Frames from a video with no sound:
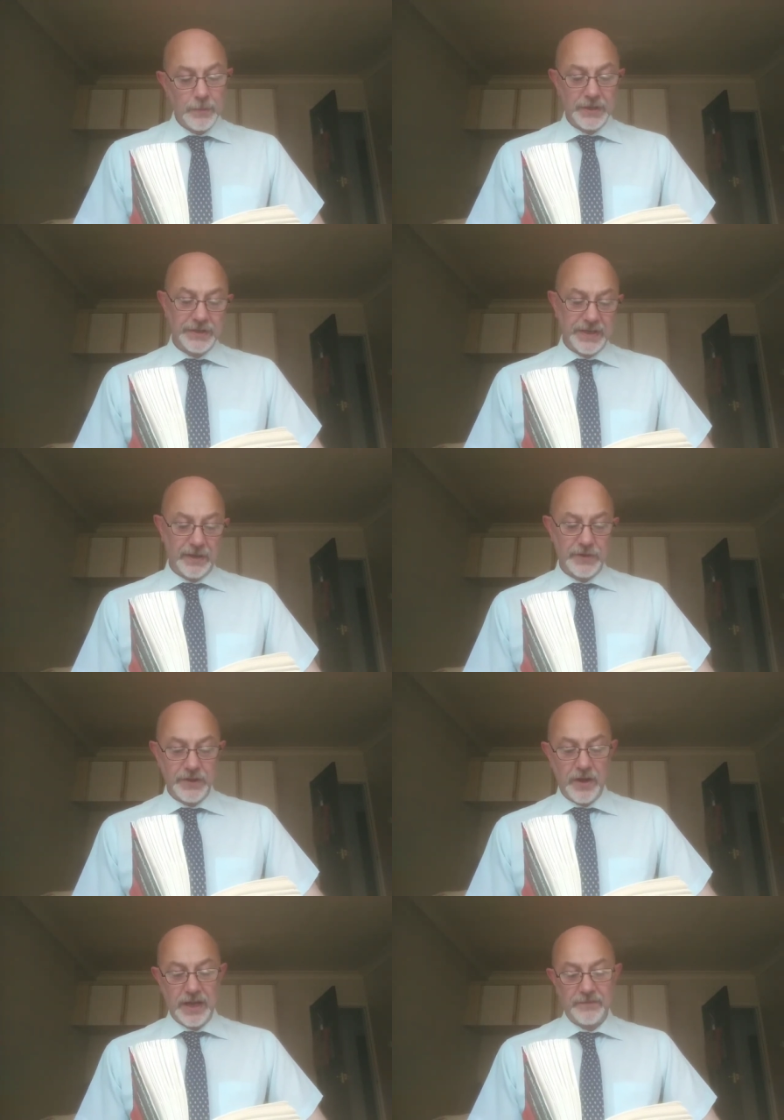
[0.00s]
Putting down the
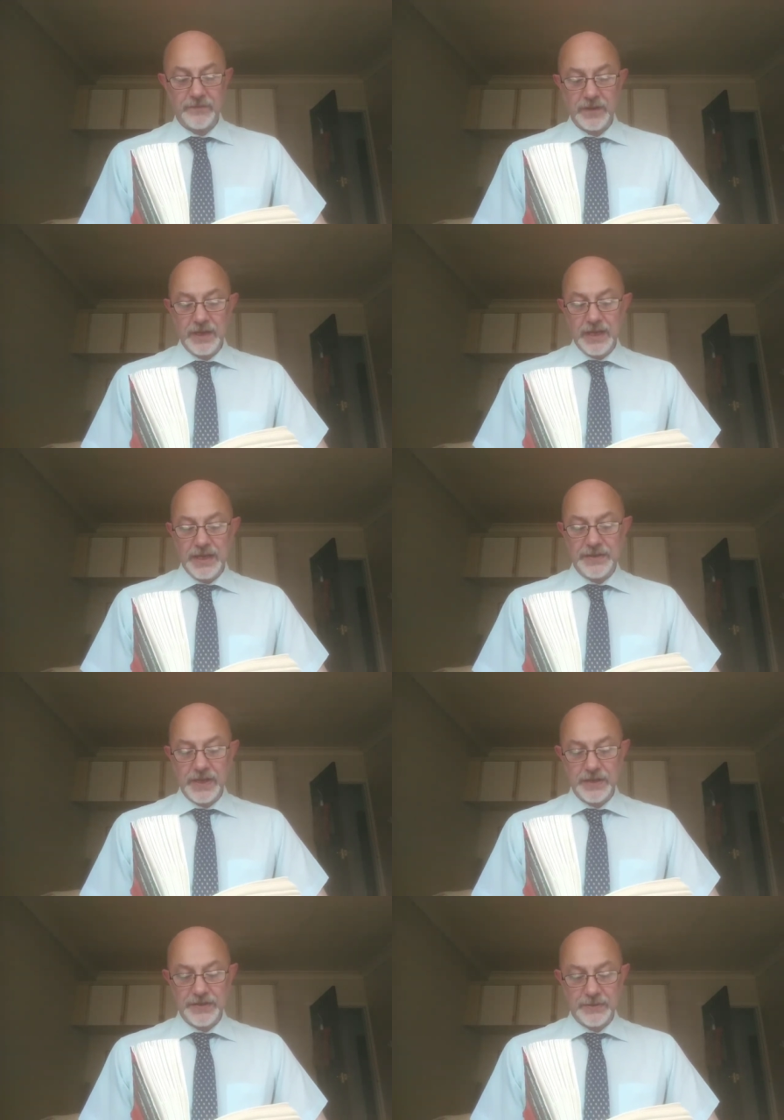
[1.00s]
knife, he
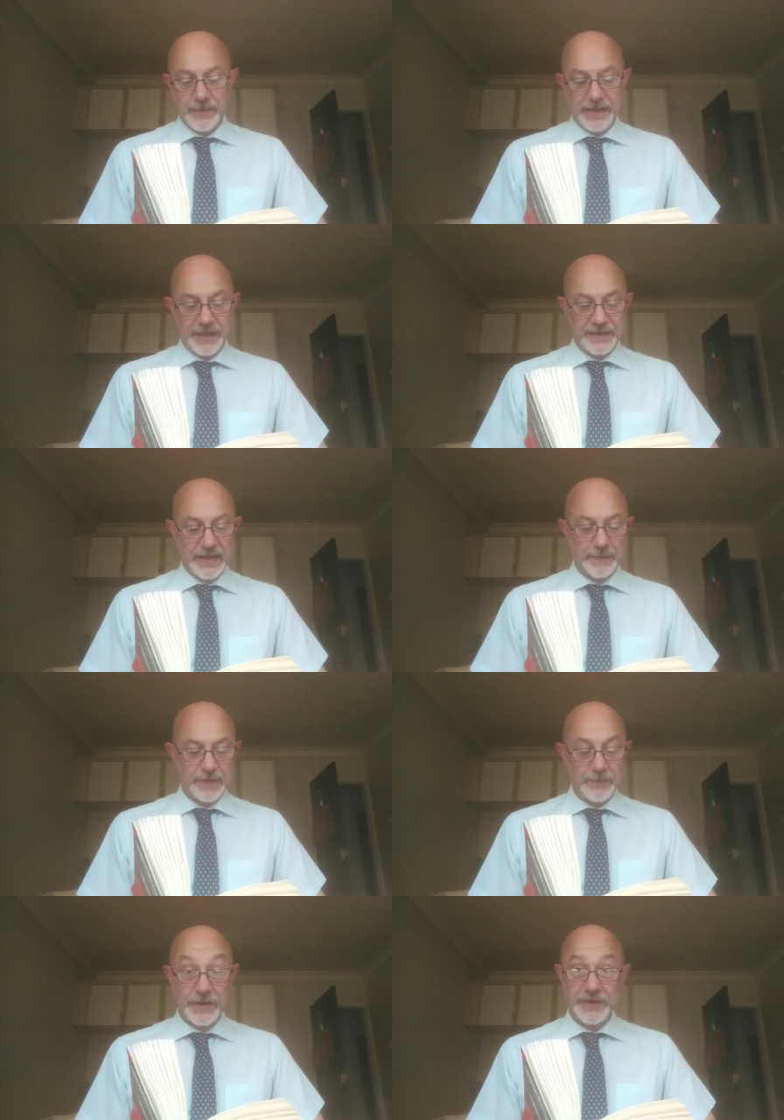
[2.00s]
turns to me and
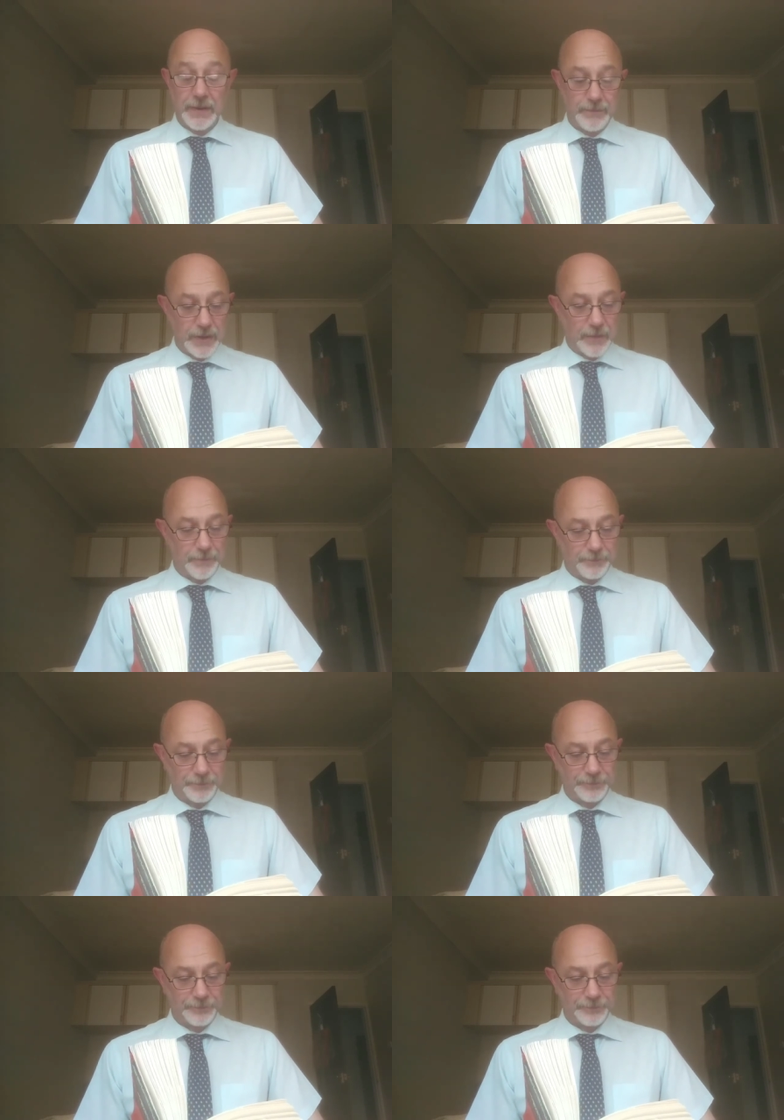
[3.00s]
examines my sunburn.